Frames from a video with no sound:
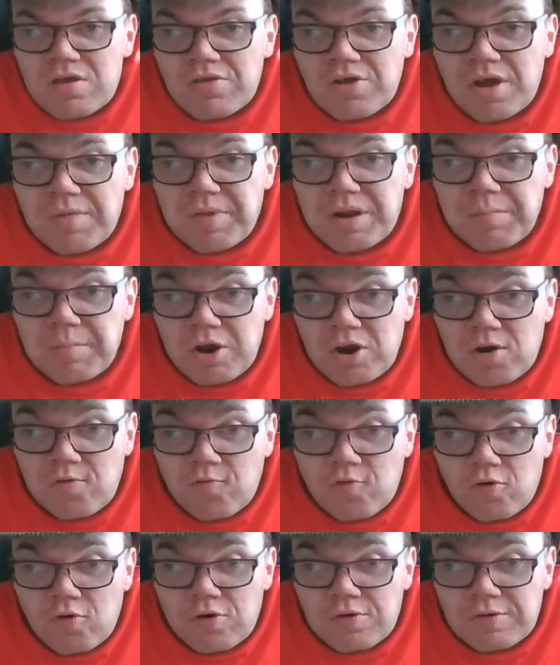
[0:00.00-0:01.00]
time in the
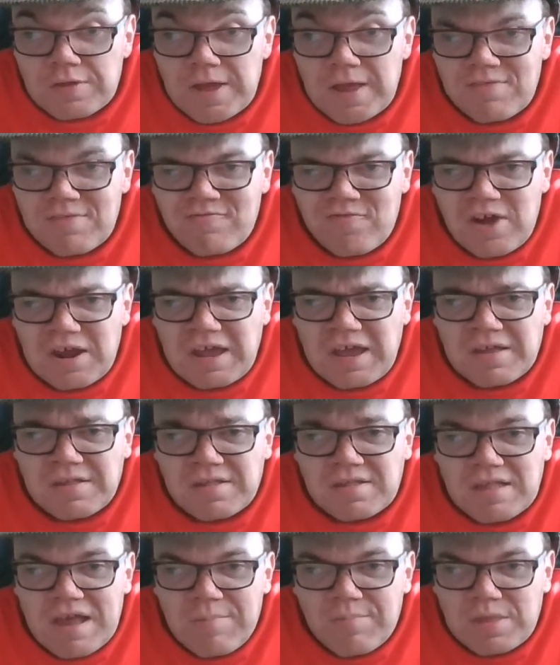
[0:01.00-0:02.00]
Mirrorverse, and then finally
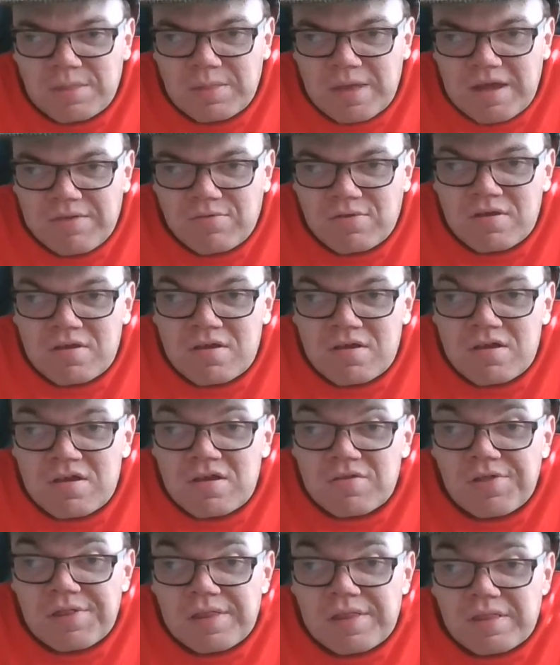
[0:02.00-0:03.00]
accepting them,
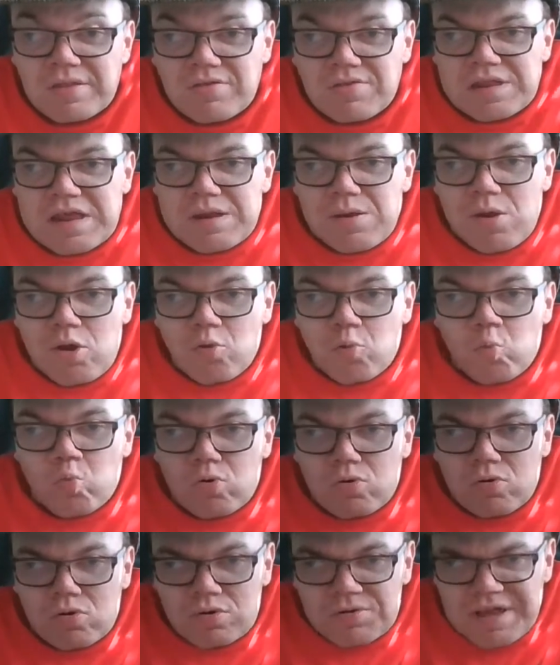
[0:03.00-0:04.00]
them all
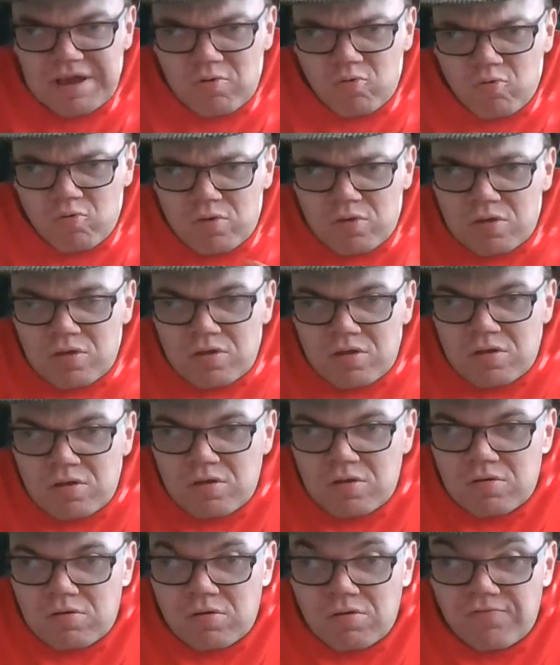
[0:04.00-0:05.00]
words out,
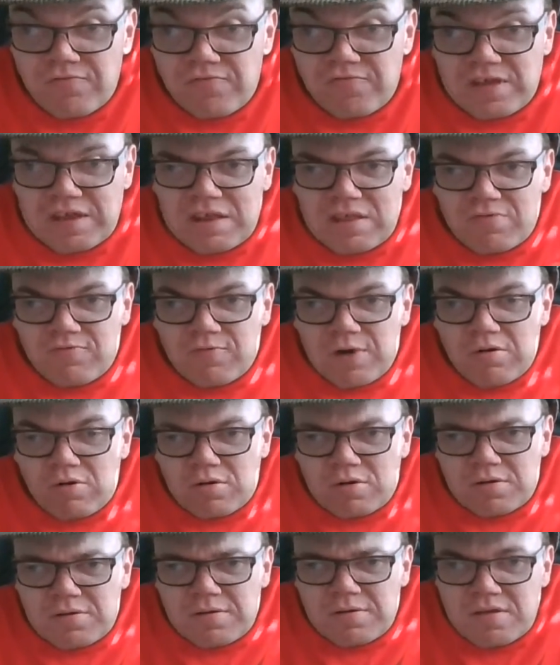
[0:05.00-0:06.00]
her feelings,
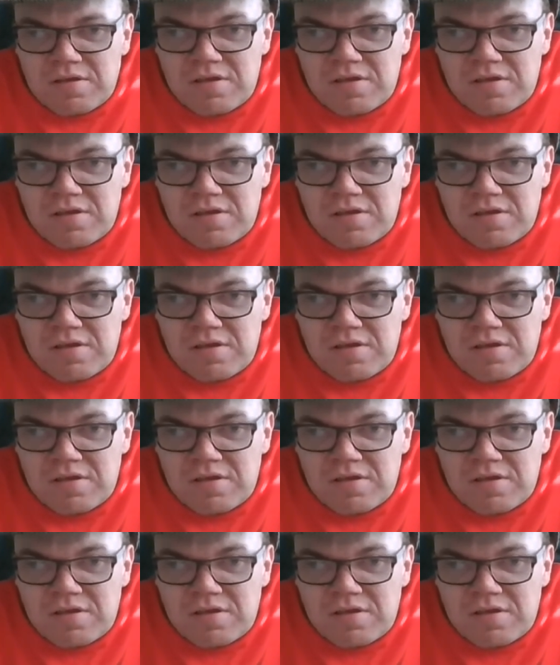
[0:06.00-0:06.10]
whatever.